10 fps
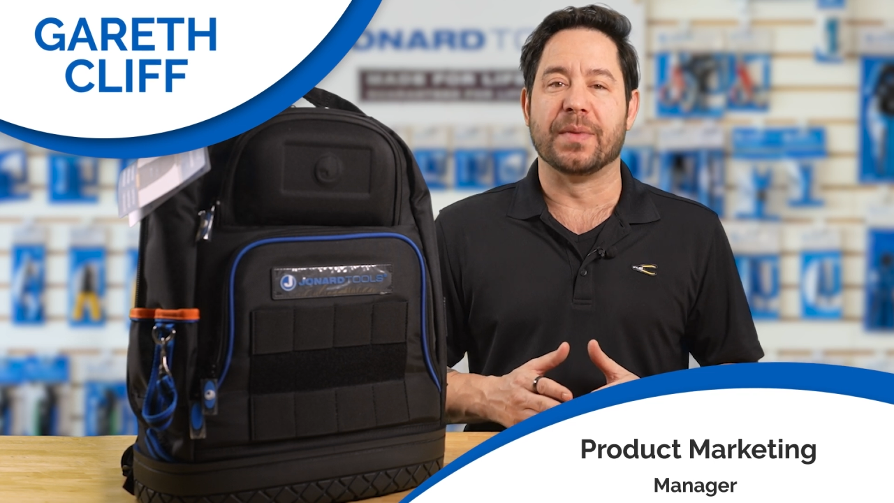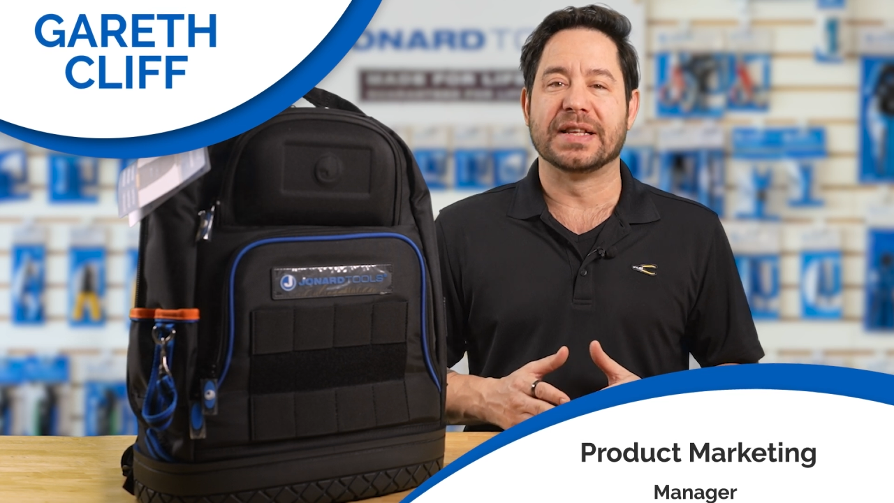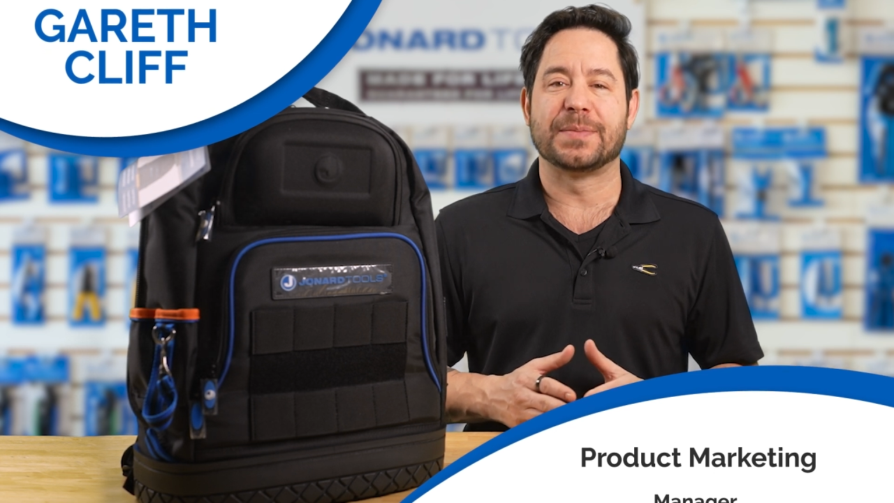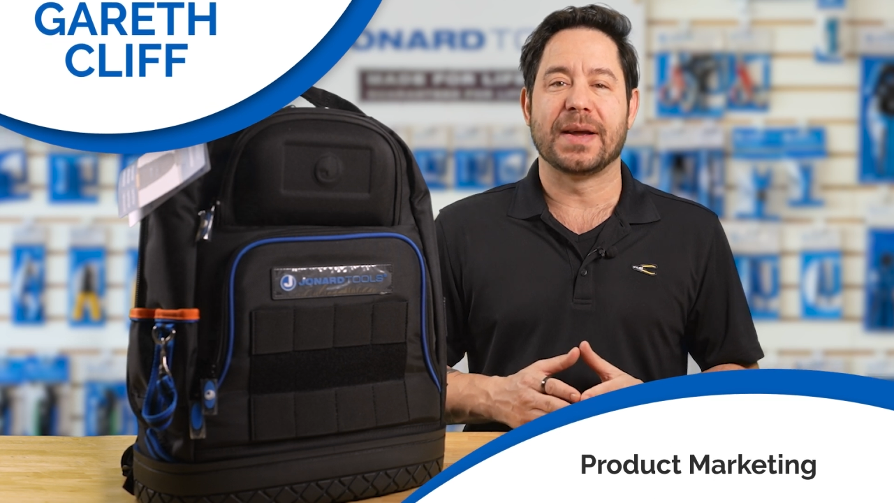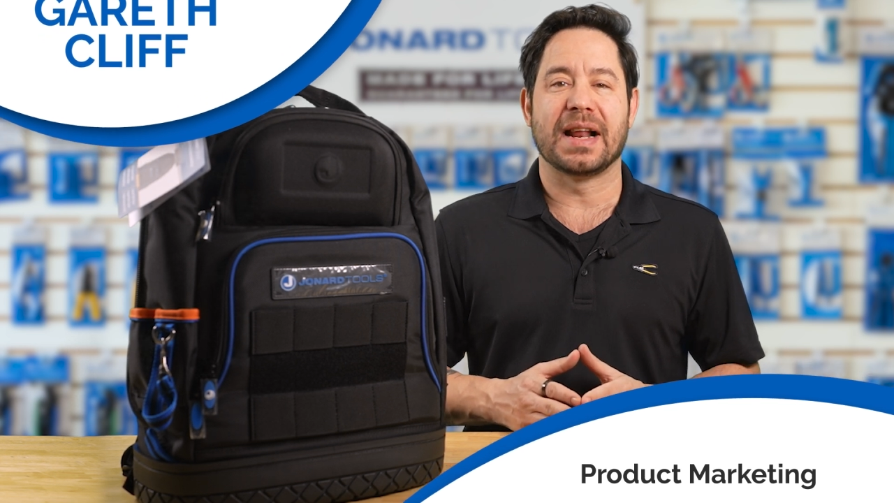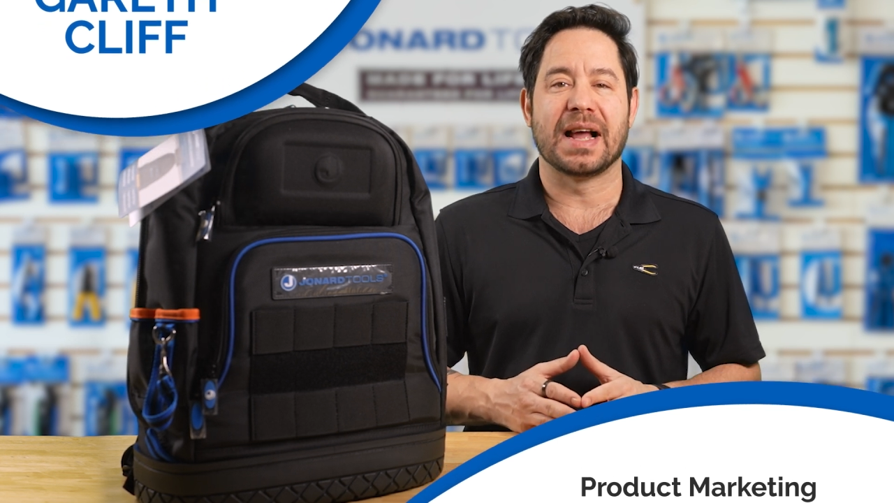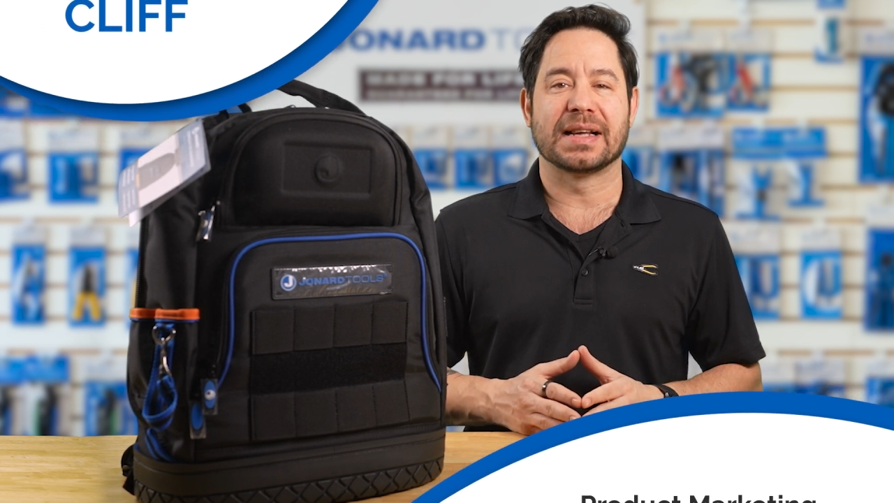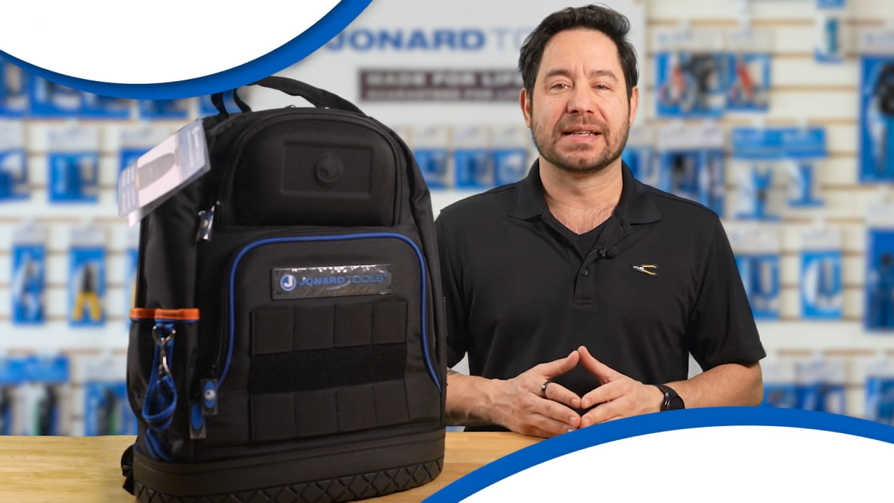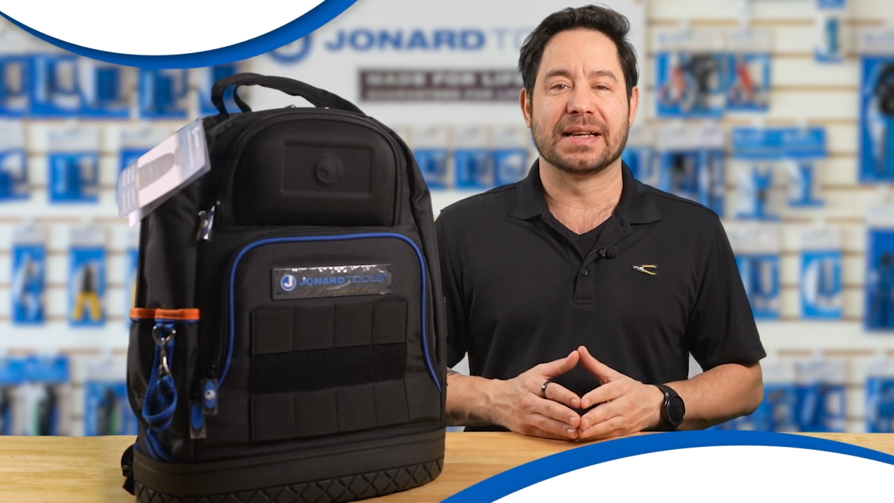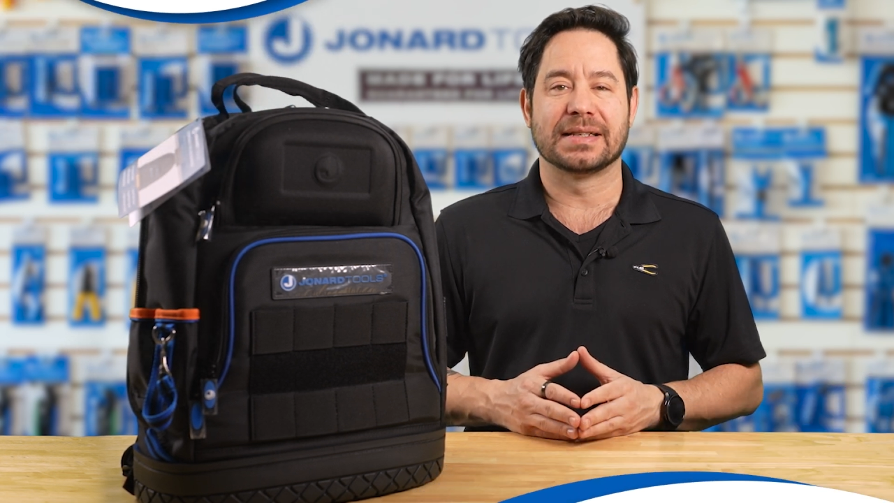mid-span
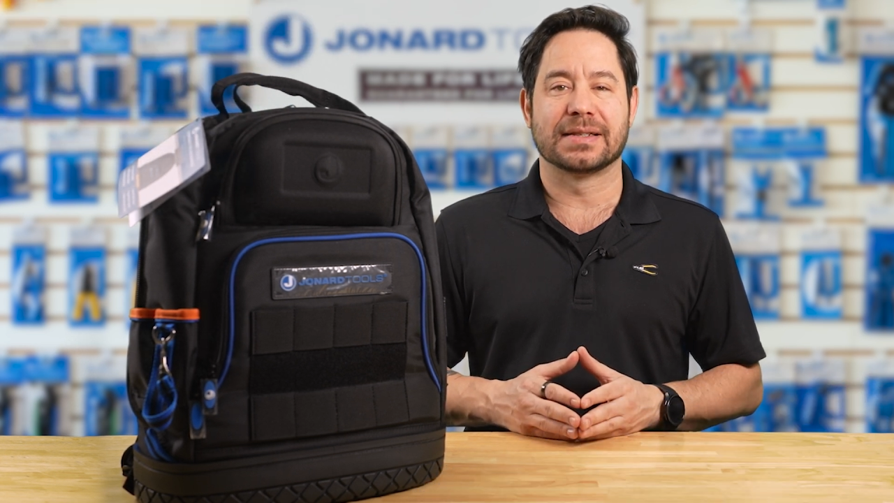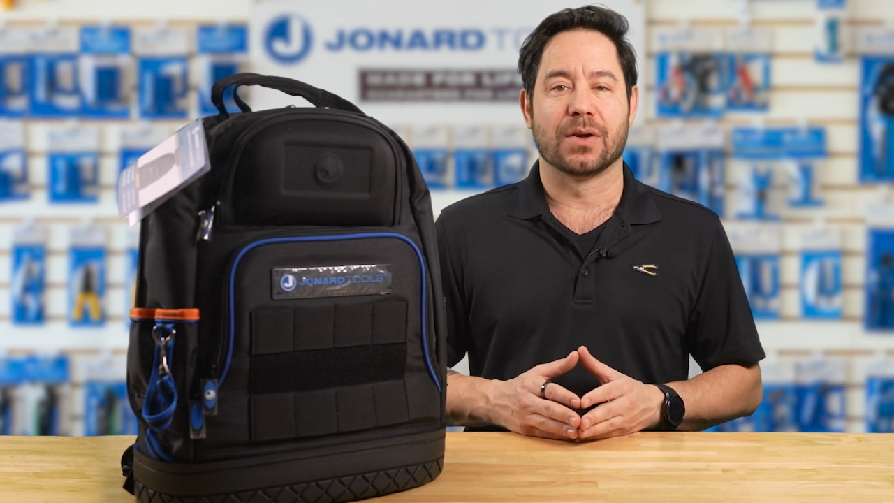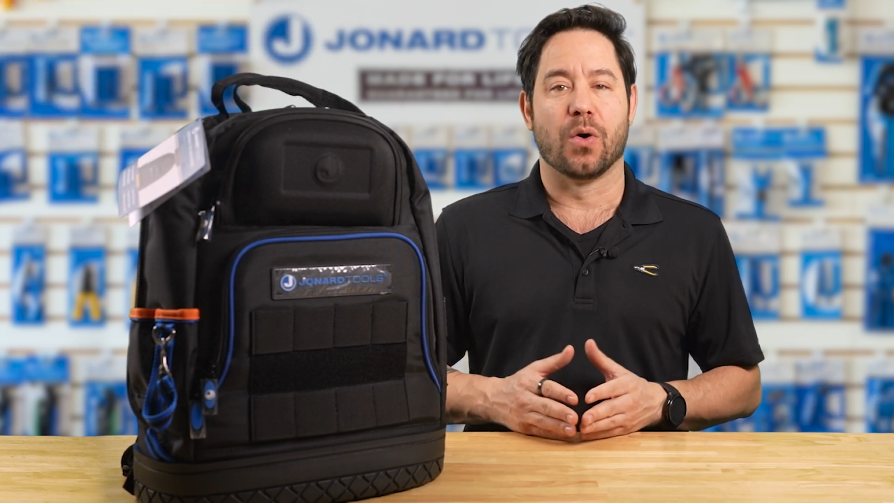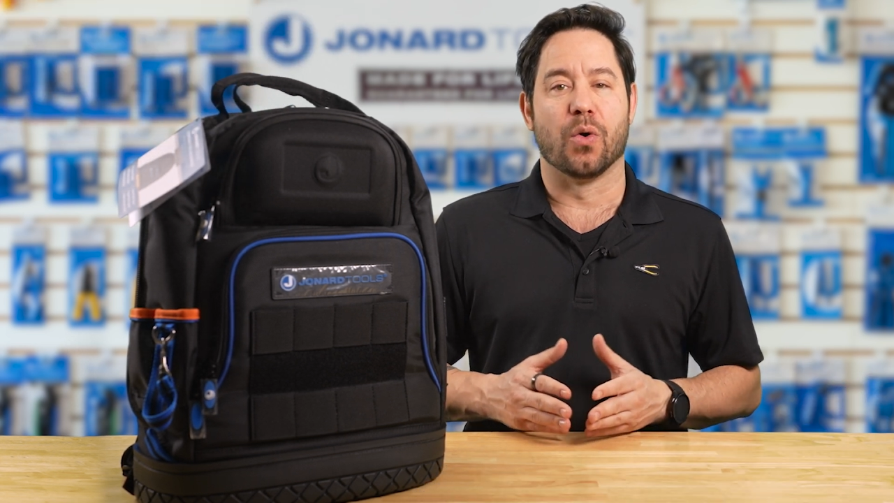access